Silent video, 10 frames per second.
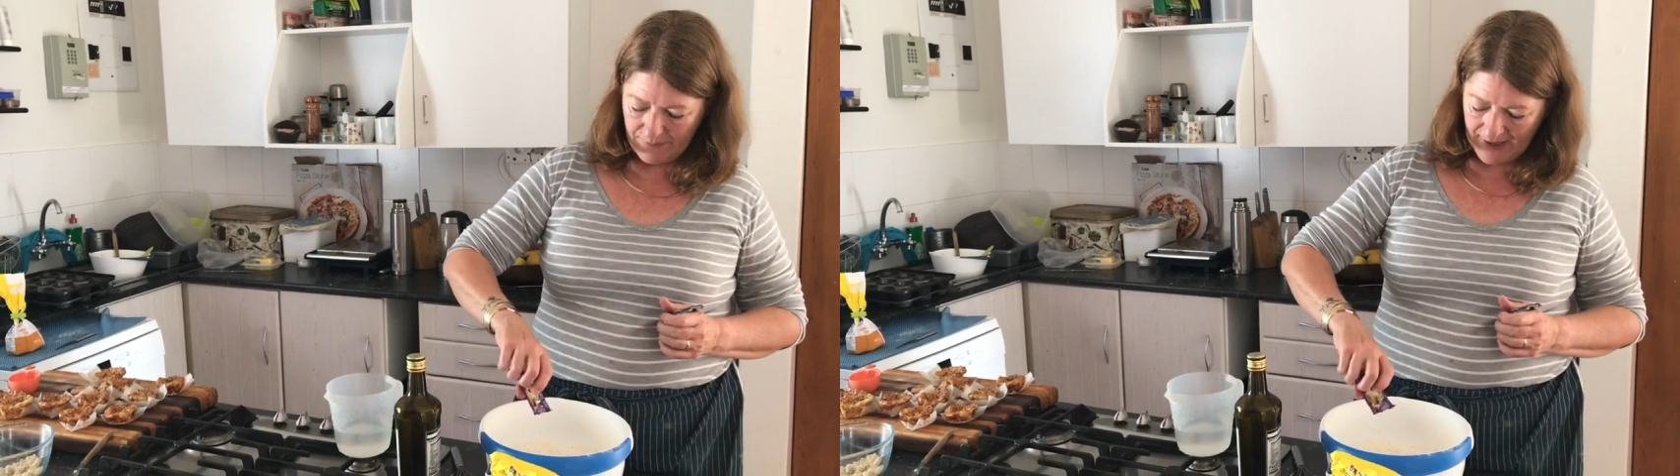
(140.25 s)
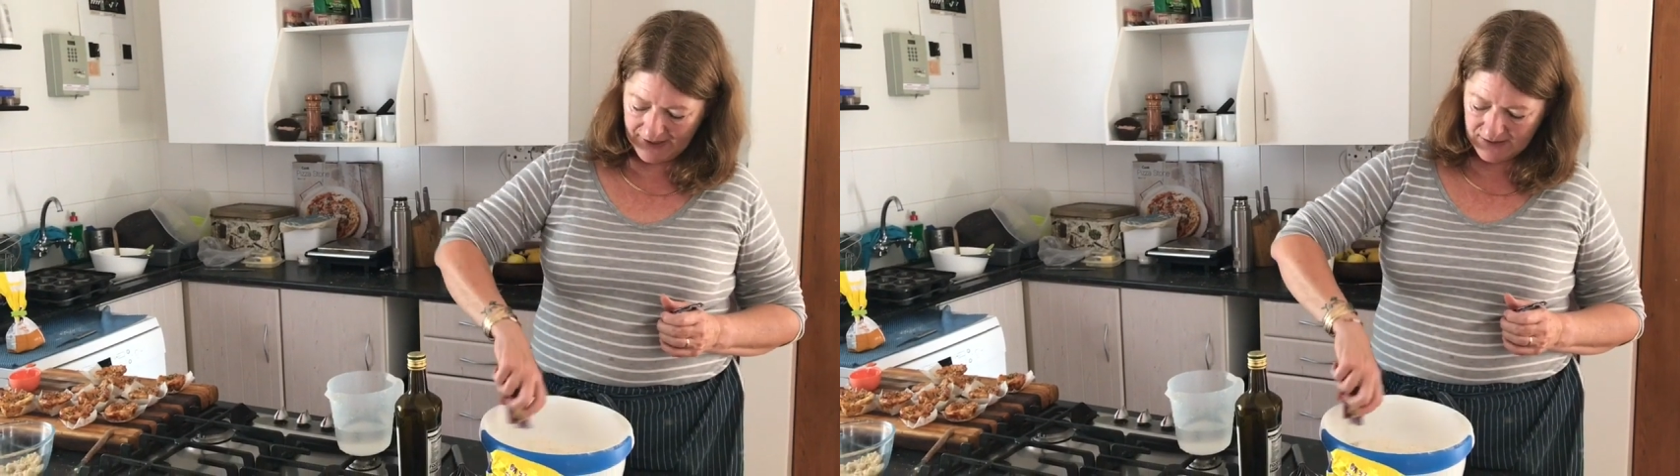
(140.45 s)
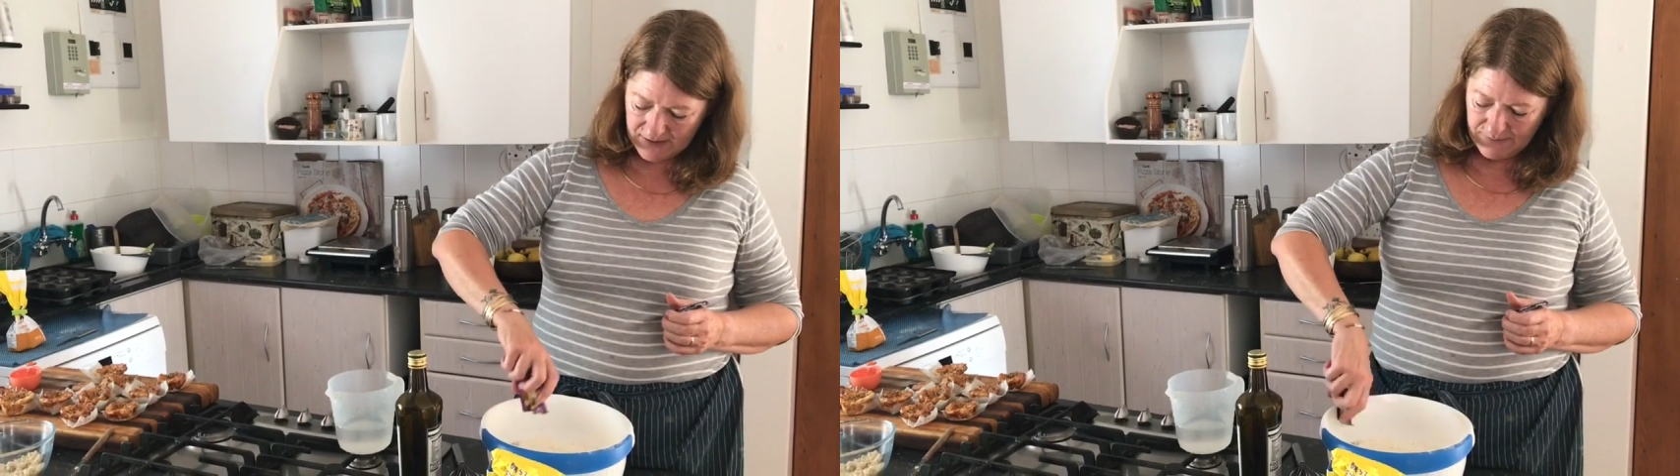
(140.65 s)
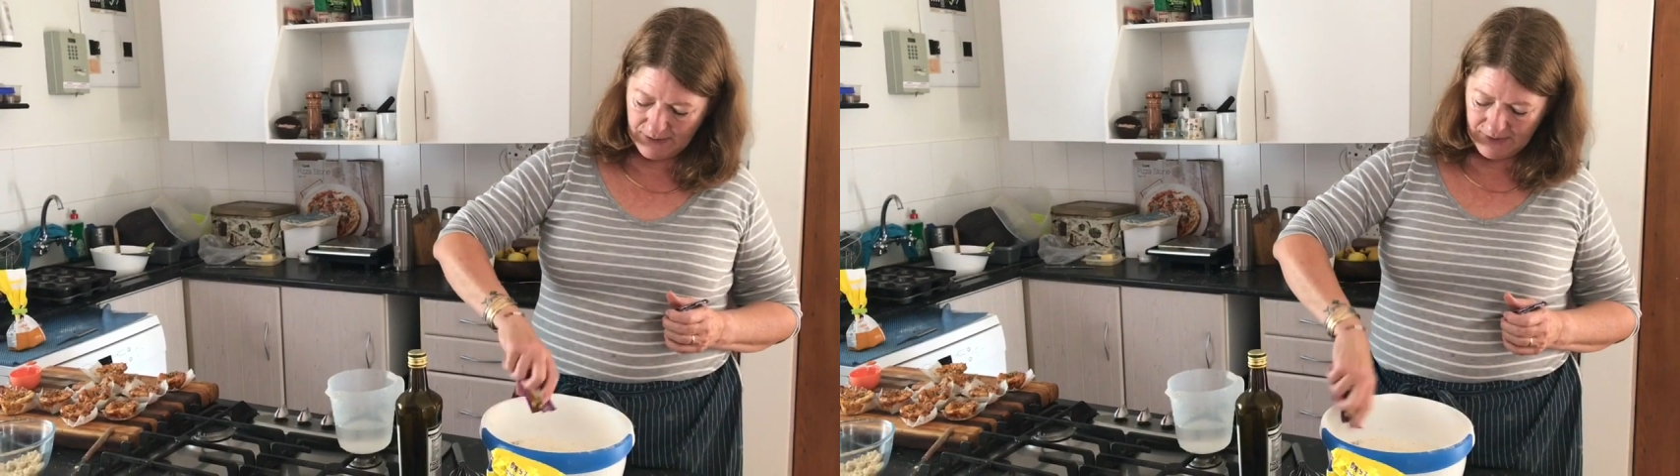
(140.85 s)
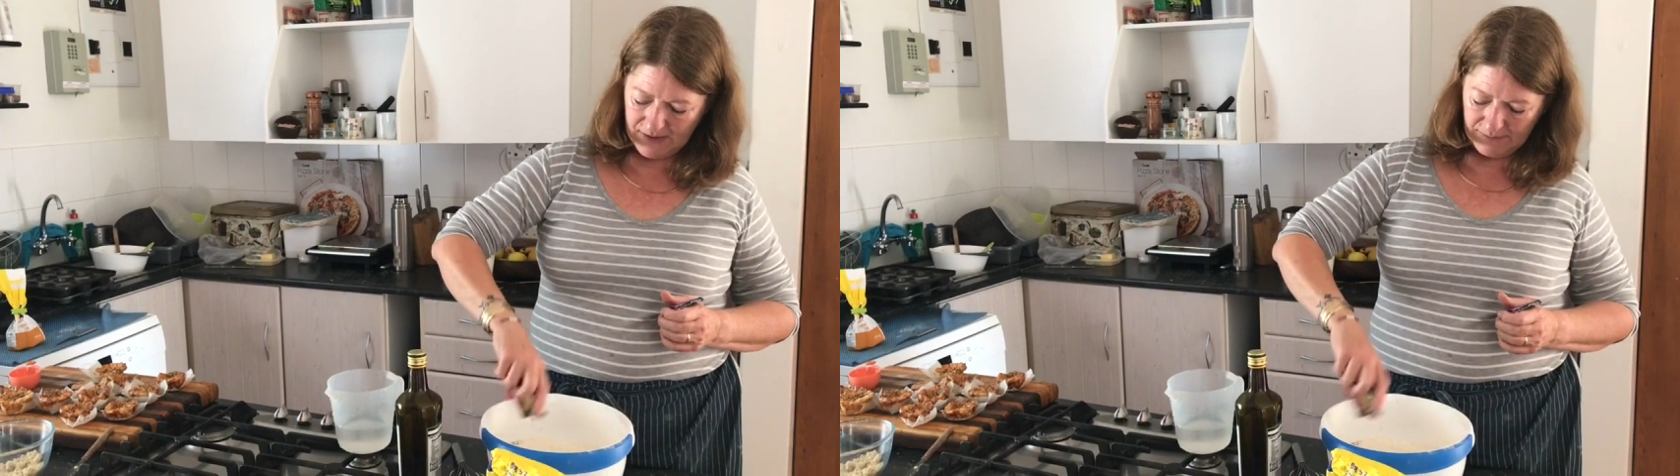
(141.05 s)
packet,
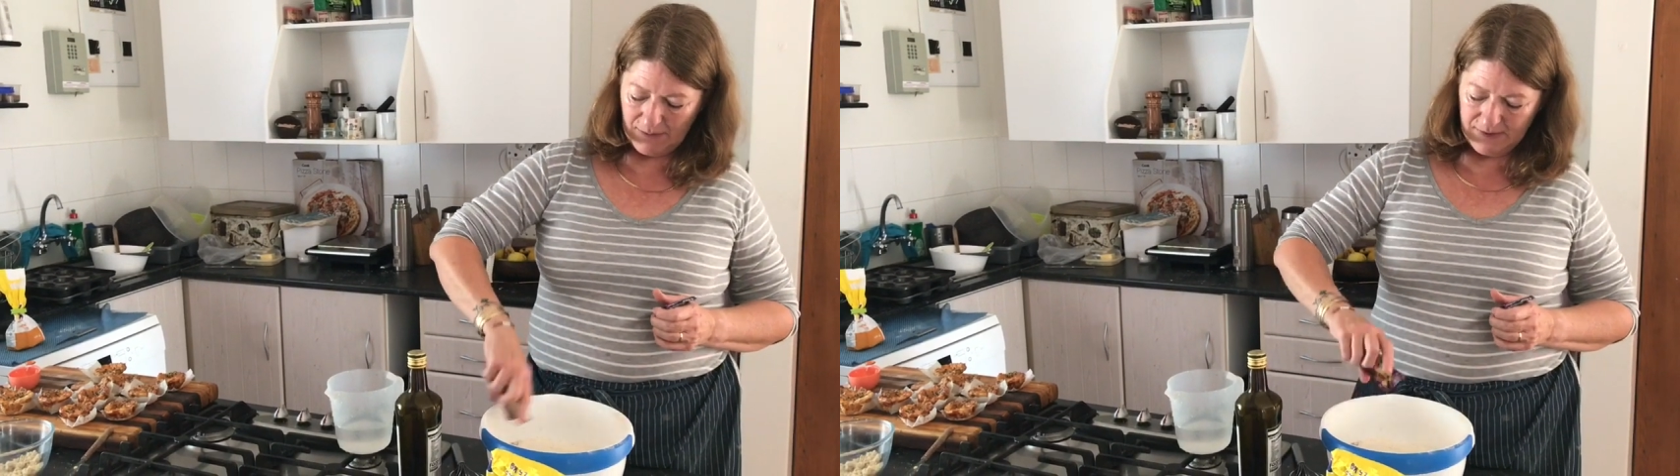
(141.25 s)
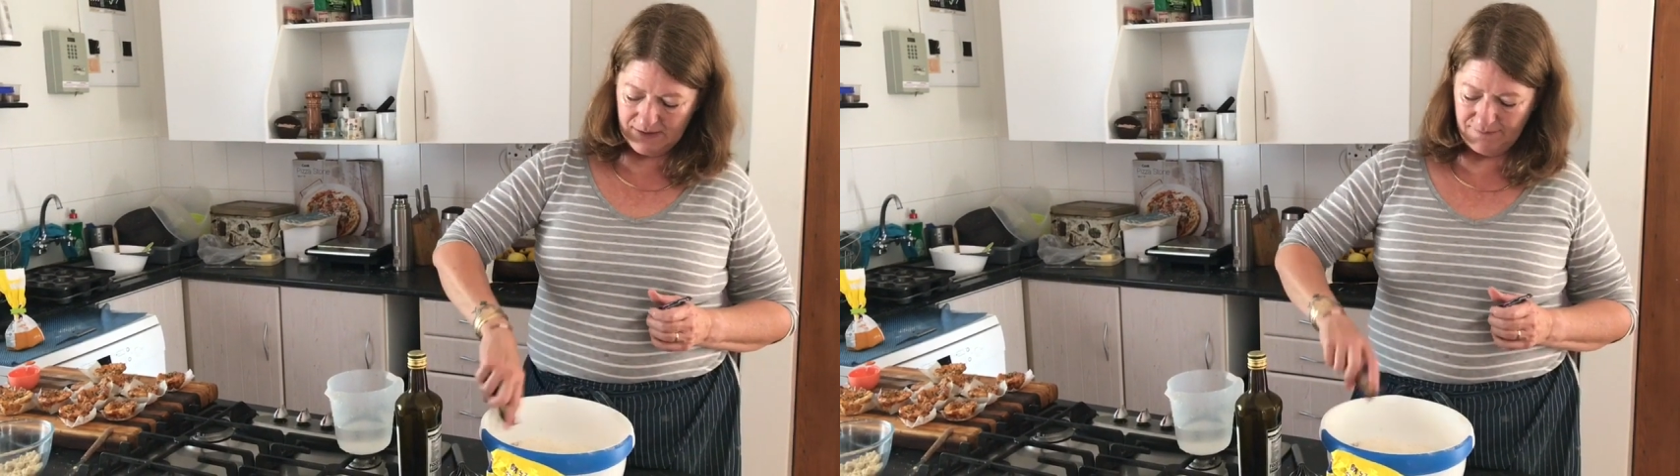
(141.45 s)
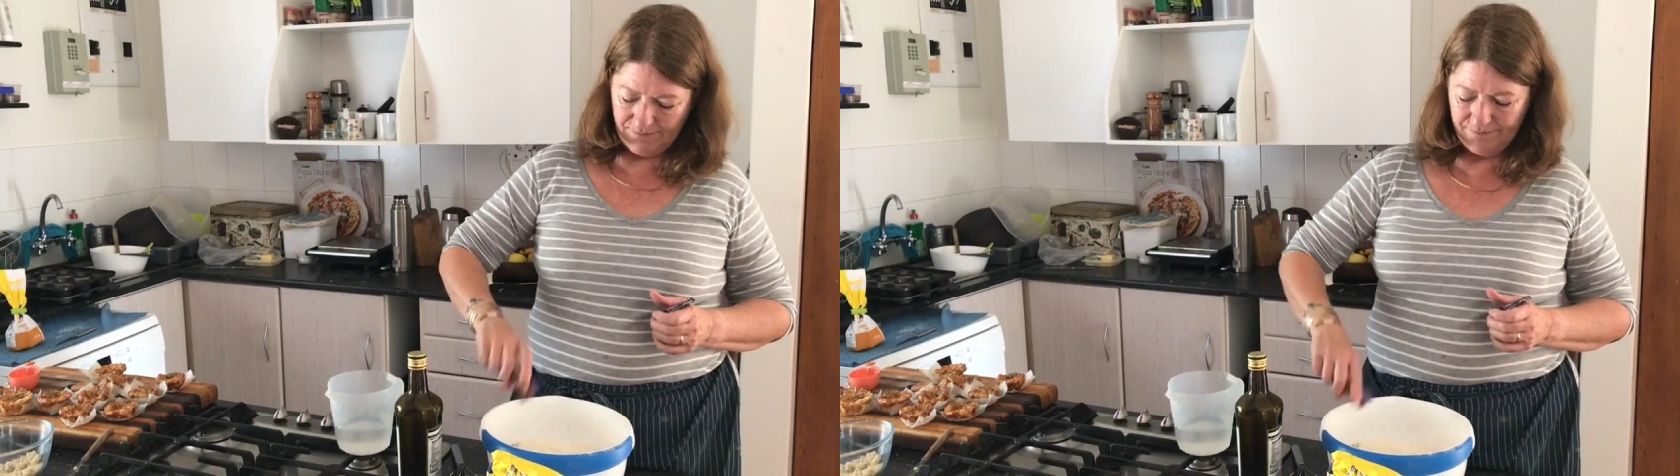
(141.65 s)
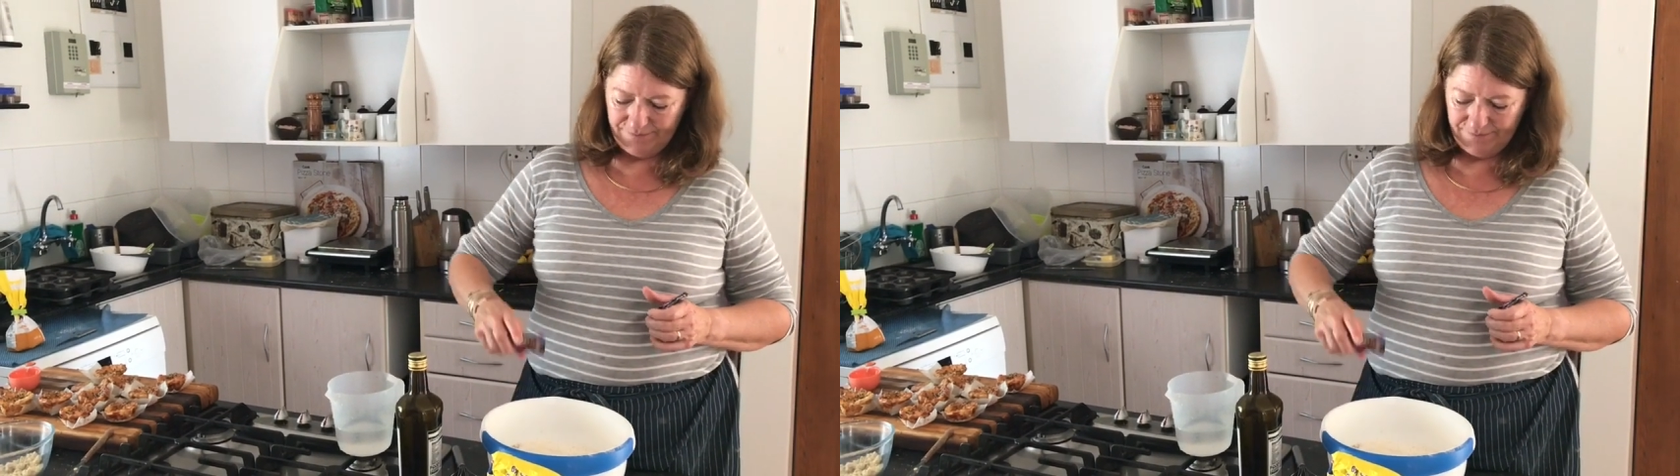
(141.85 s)
maybe